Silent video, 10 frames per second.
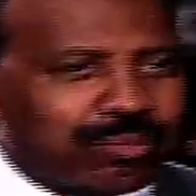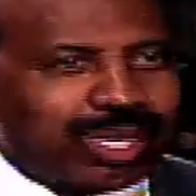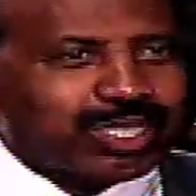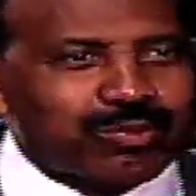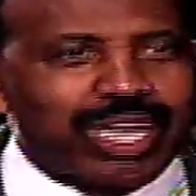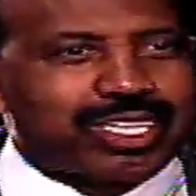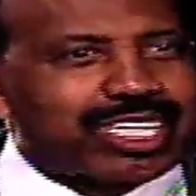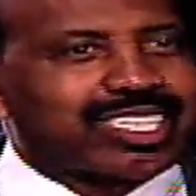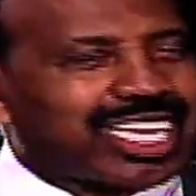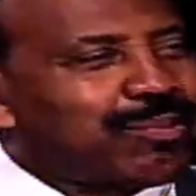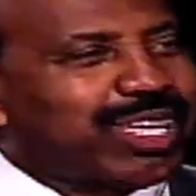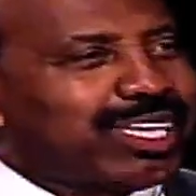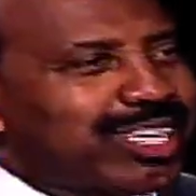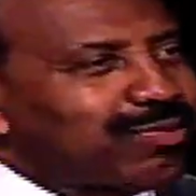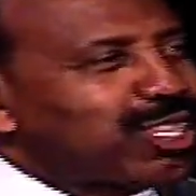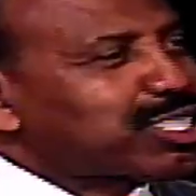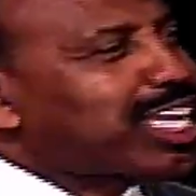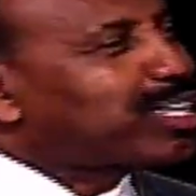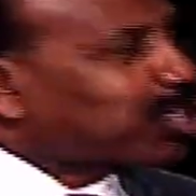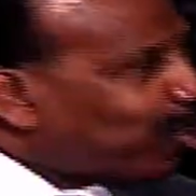a muscle man. Just give me enough to
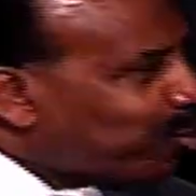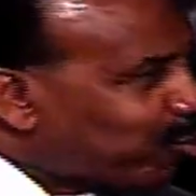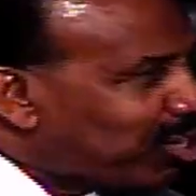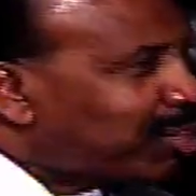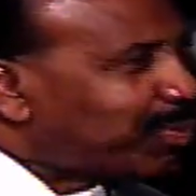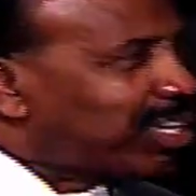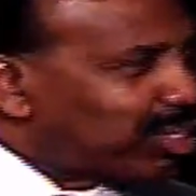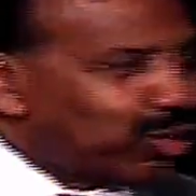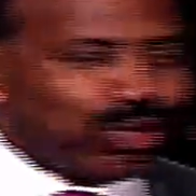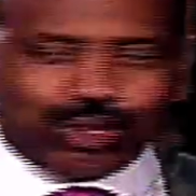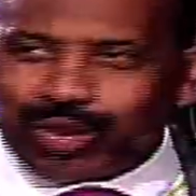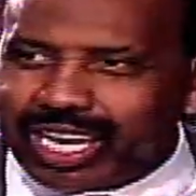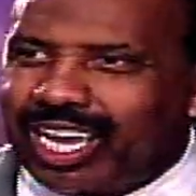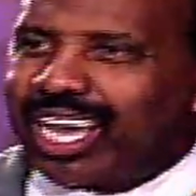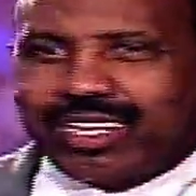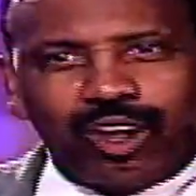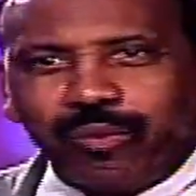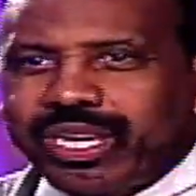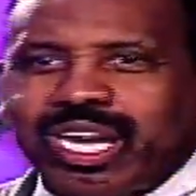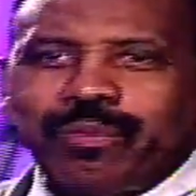stay toned up and lose weight.
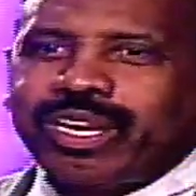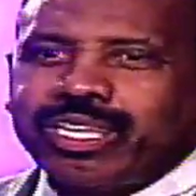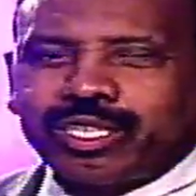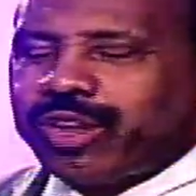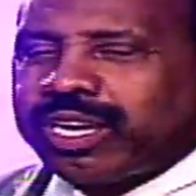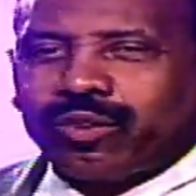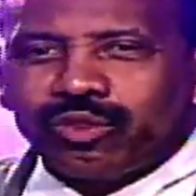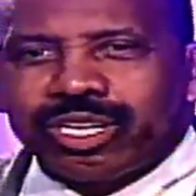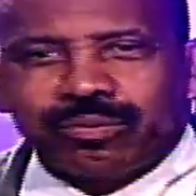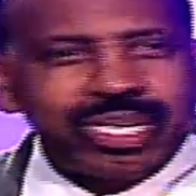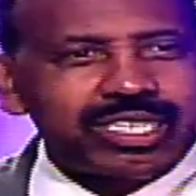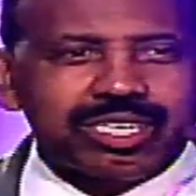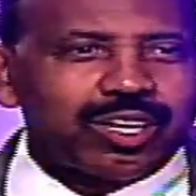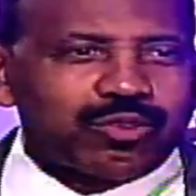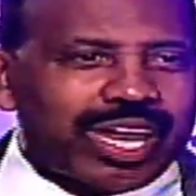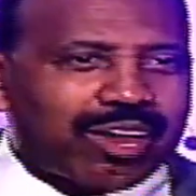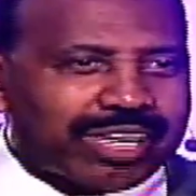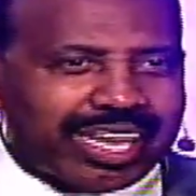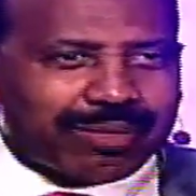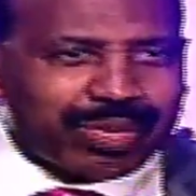Don't be coming there trying to run me to the
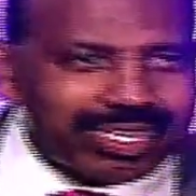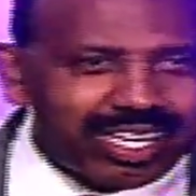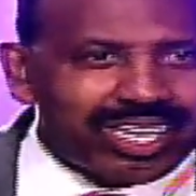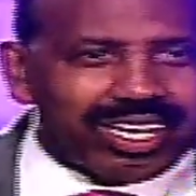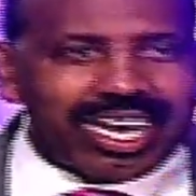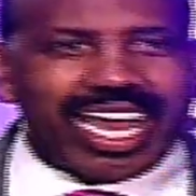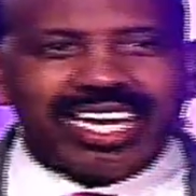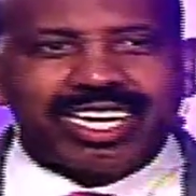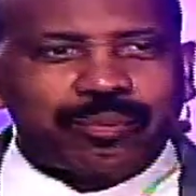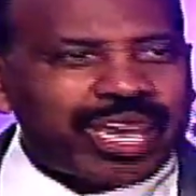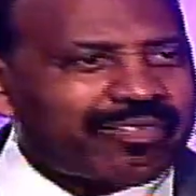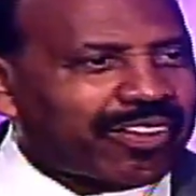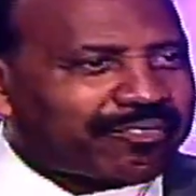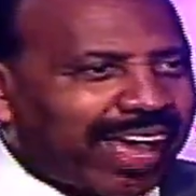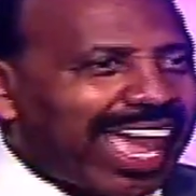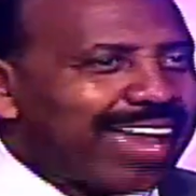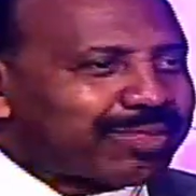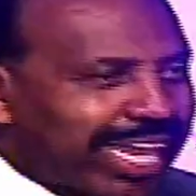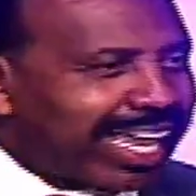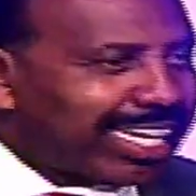ground and have me laying in the bed for
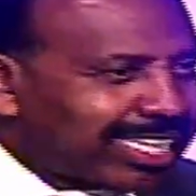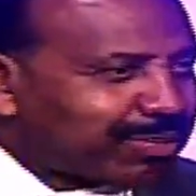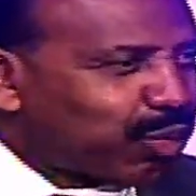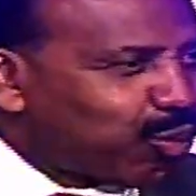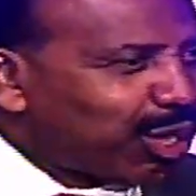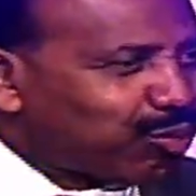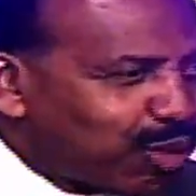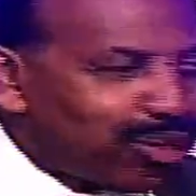5 days after one